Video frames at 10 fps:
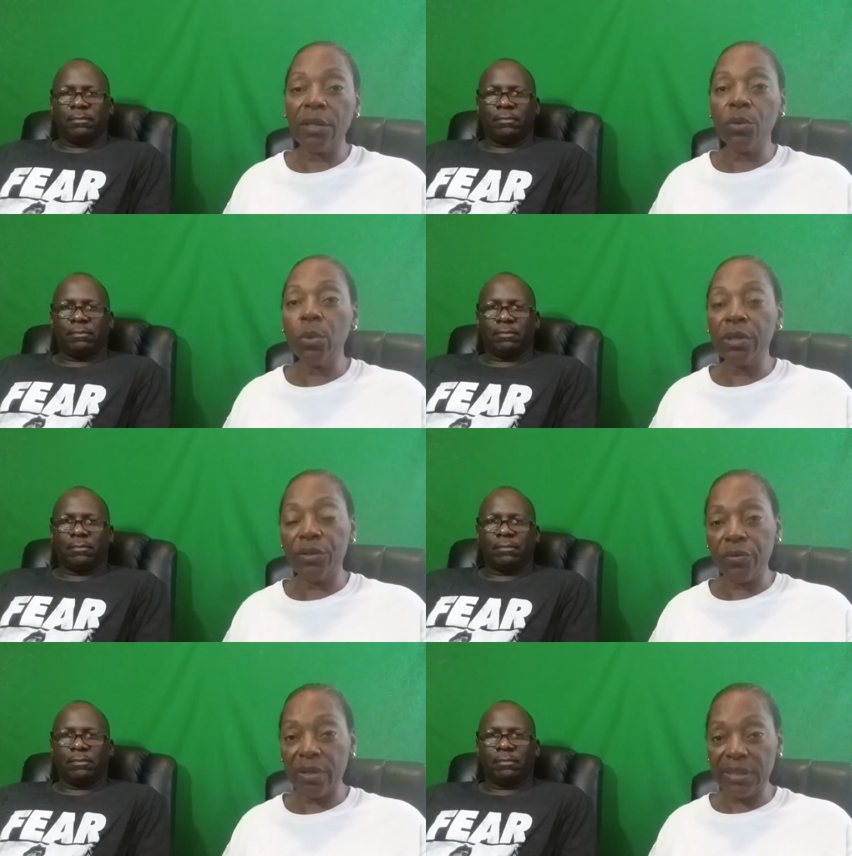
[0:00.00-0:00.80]
Speaker 1: and you want to
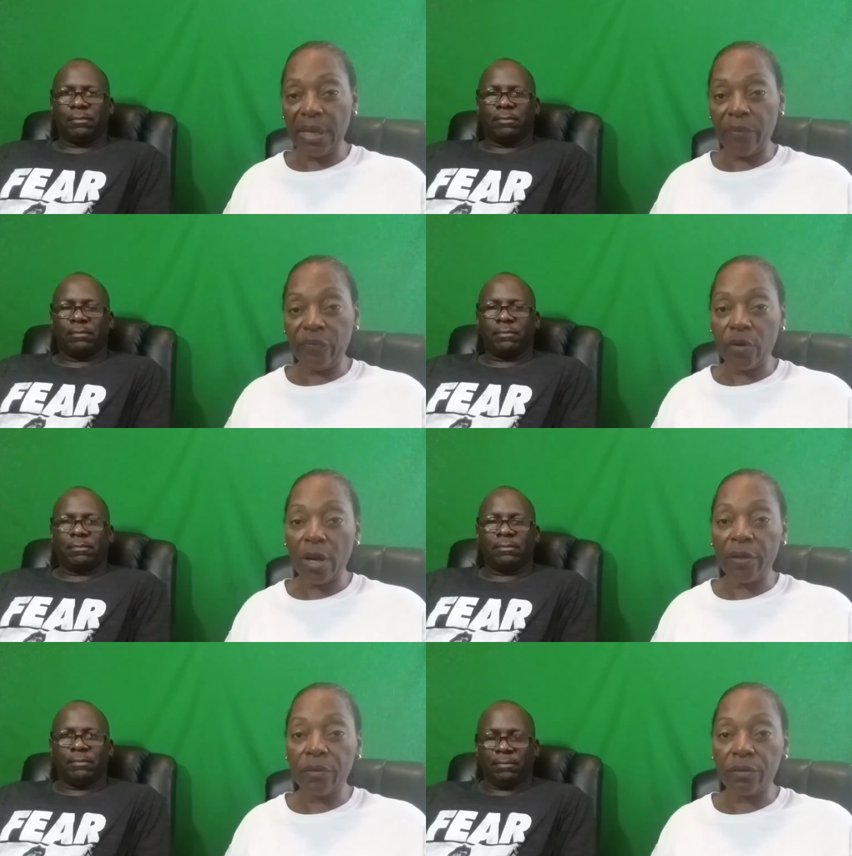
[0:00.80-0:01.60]
do the same
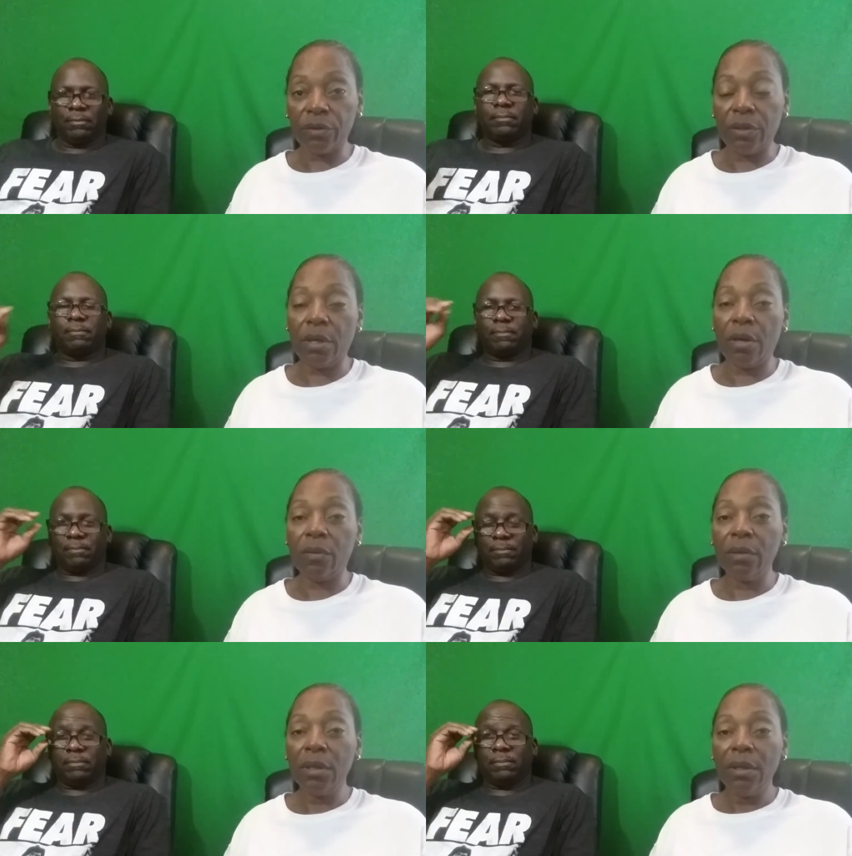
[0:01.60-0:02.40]
for others, you
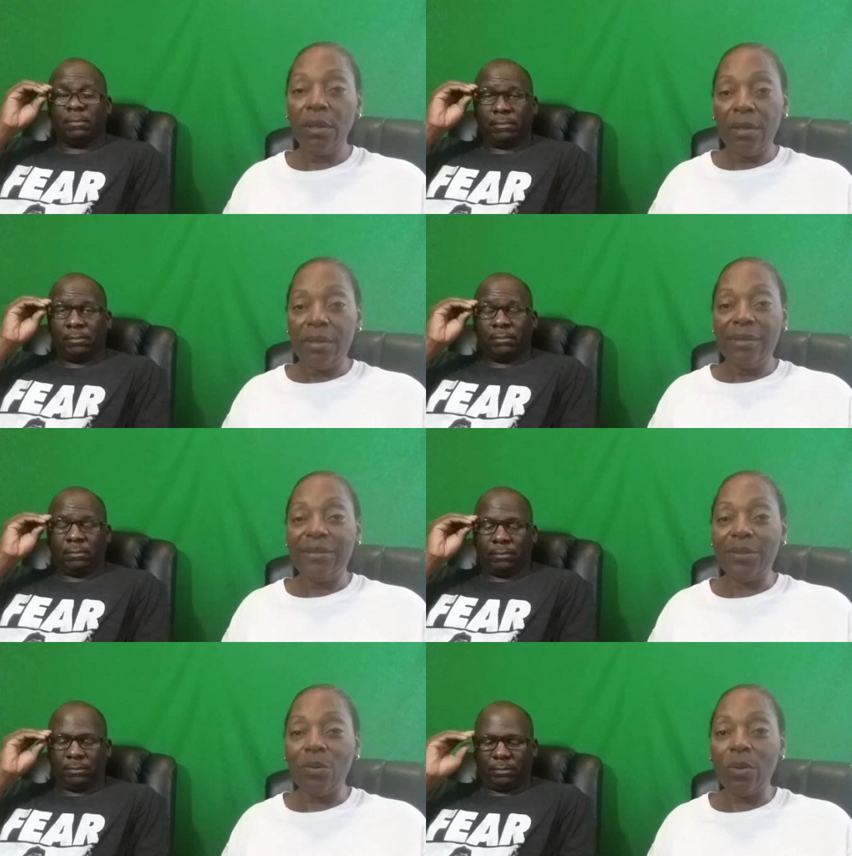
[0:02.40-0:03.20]
know? Mm -hmm.
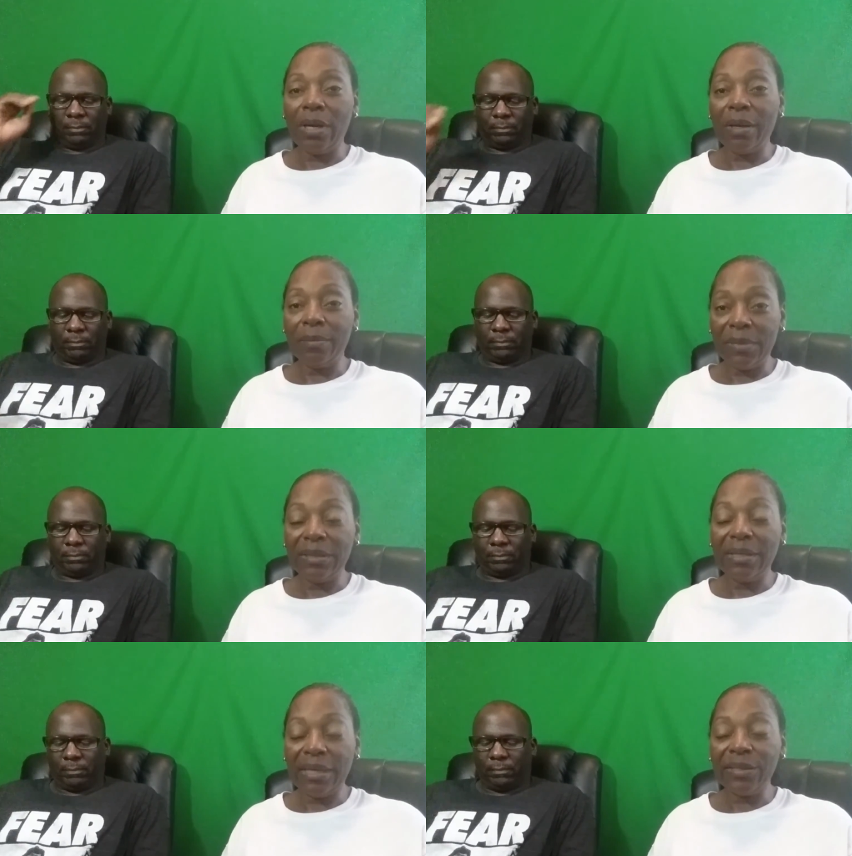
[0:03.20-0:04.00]
So um,
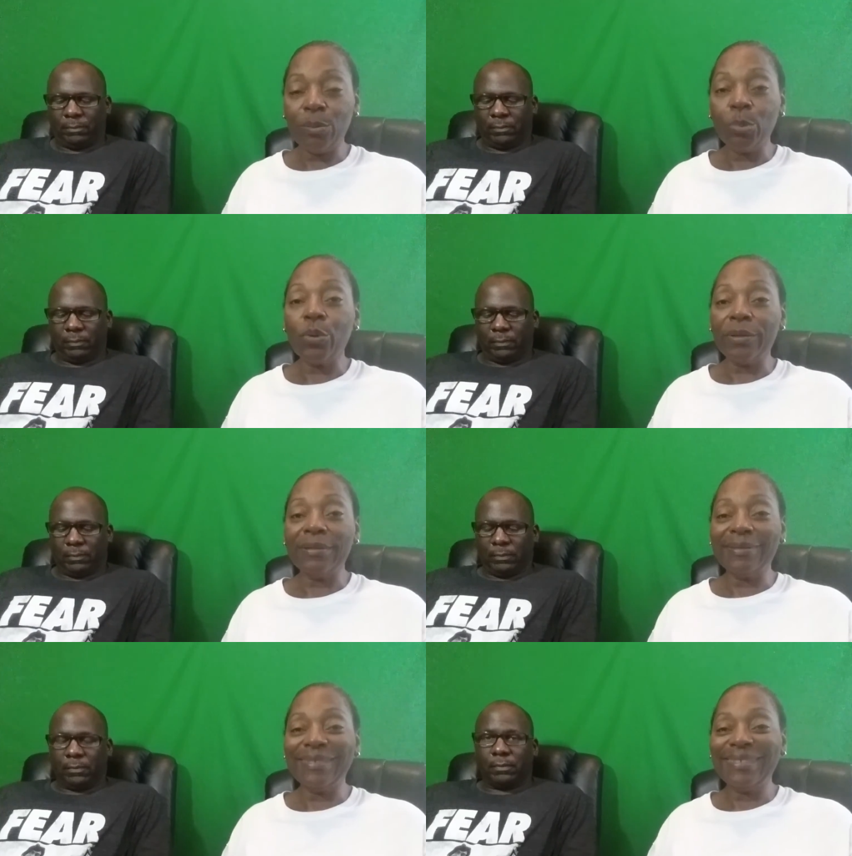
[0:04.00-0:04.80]
that's
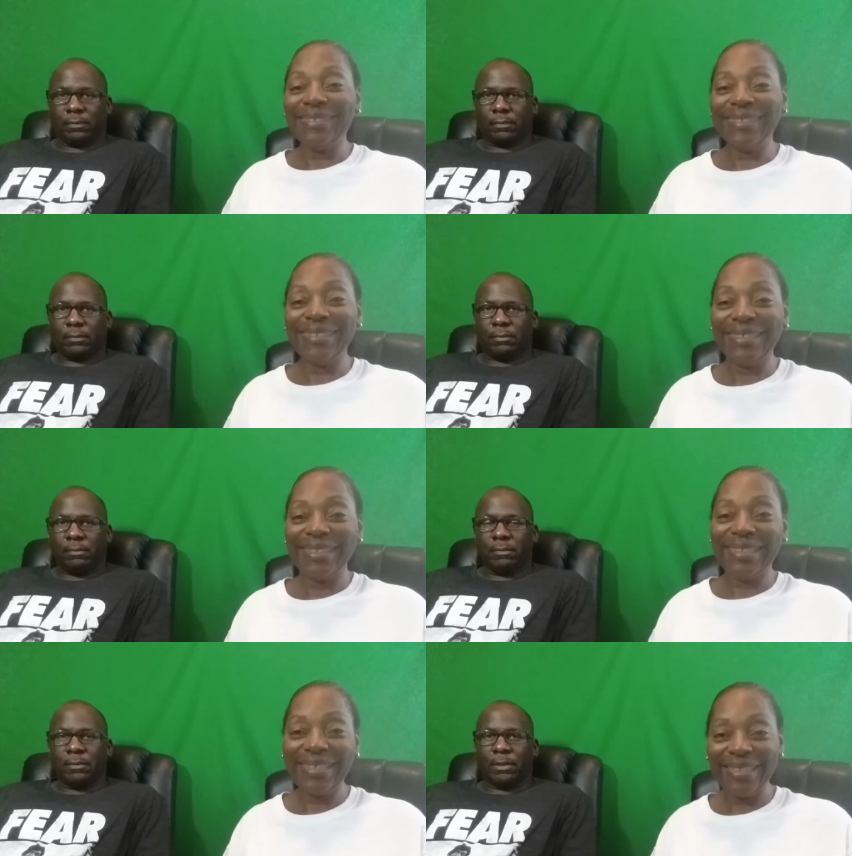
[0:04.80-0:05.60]
important.
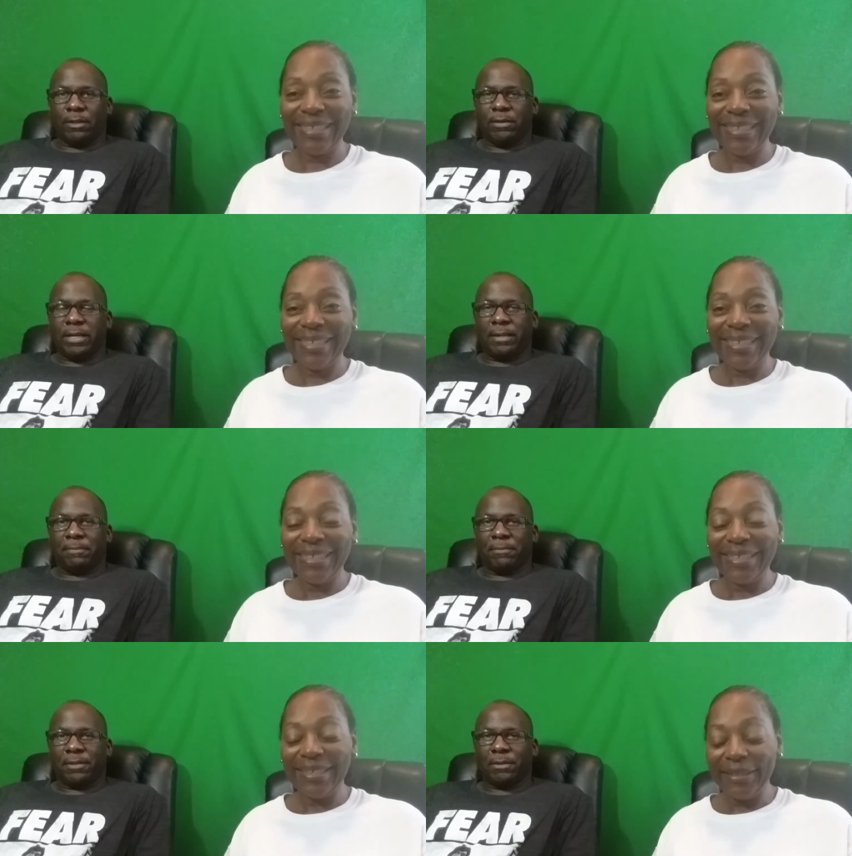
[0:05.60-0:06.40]
Speaker 2: All
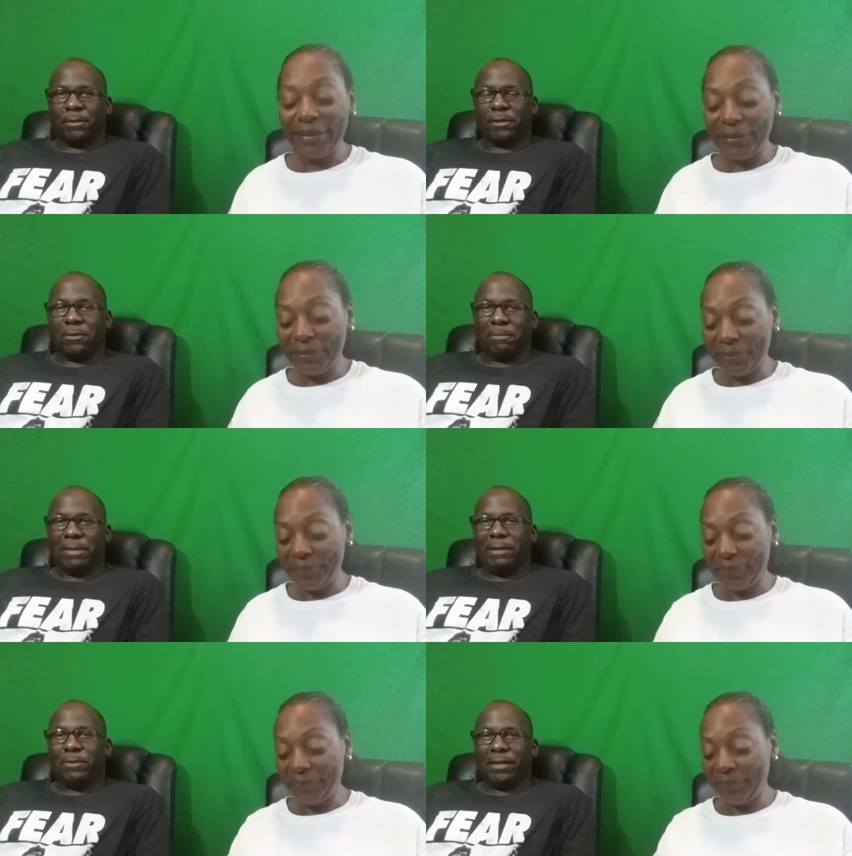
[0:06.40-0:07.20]
right. So don't
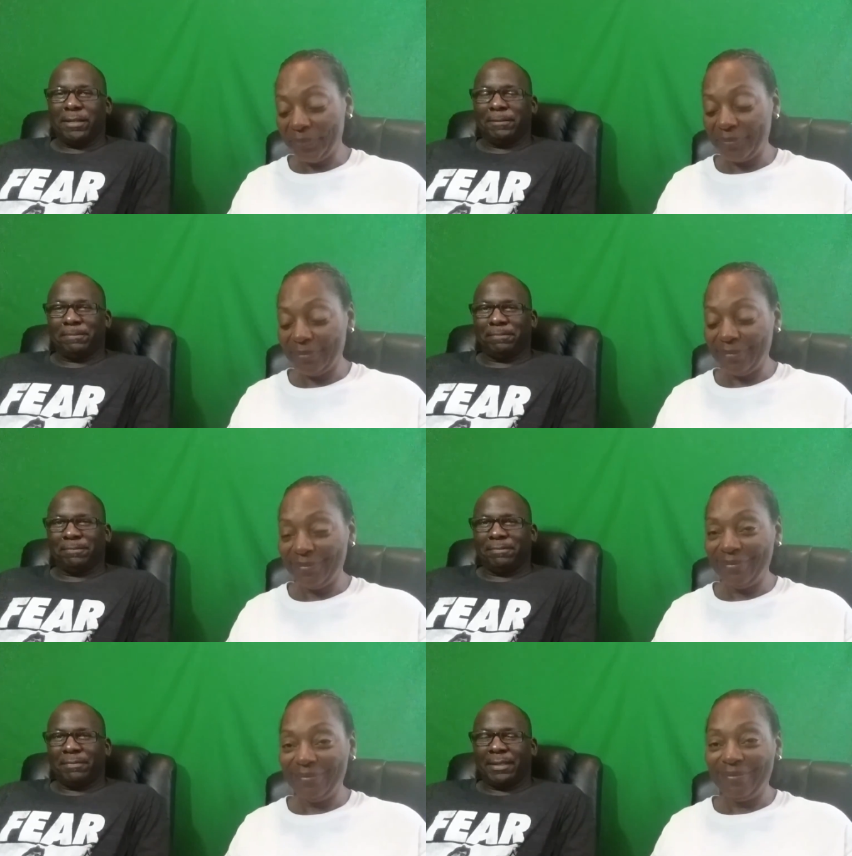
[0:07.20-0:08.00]
be one.
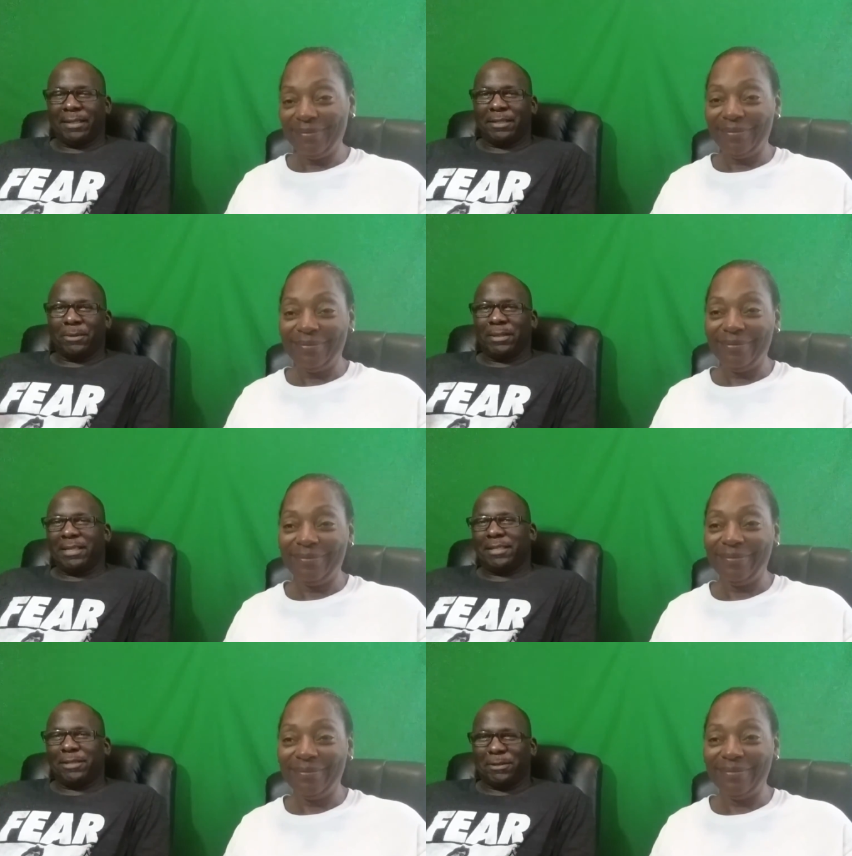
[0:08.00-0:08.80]
Don't
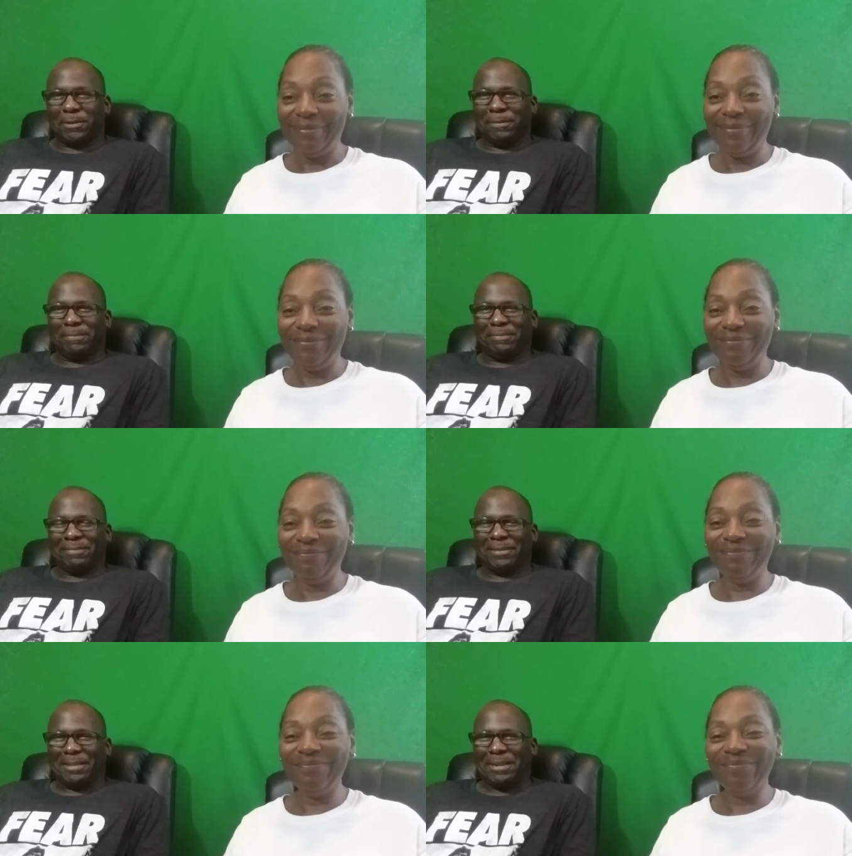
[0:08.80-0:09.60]
listen to them.
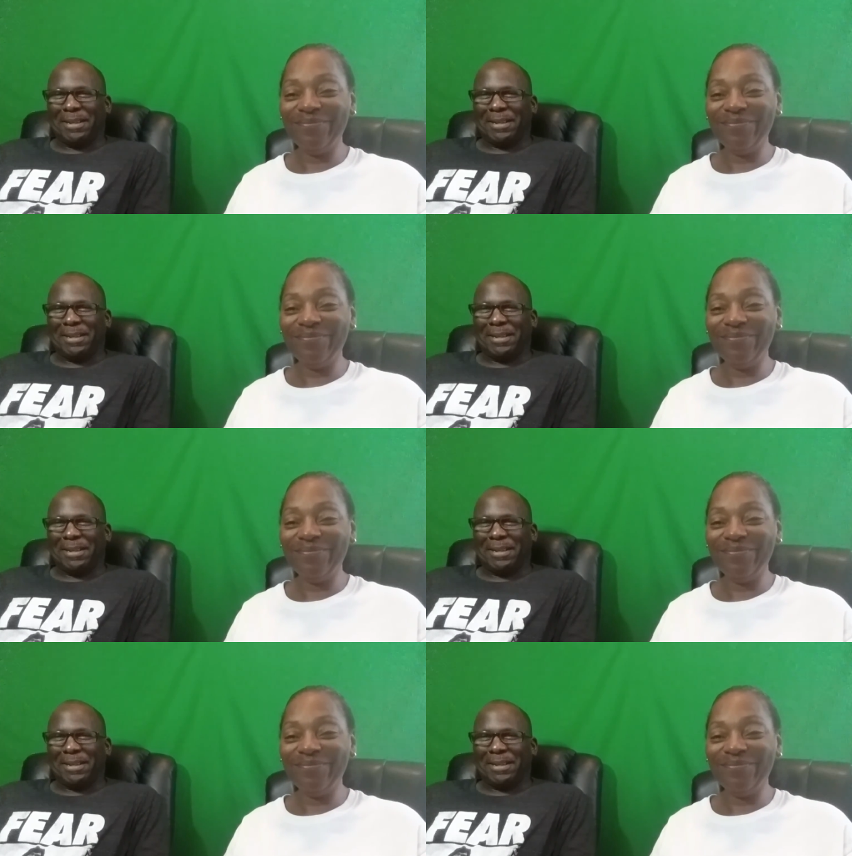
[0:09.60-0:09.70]
All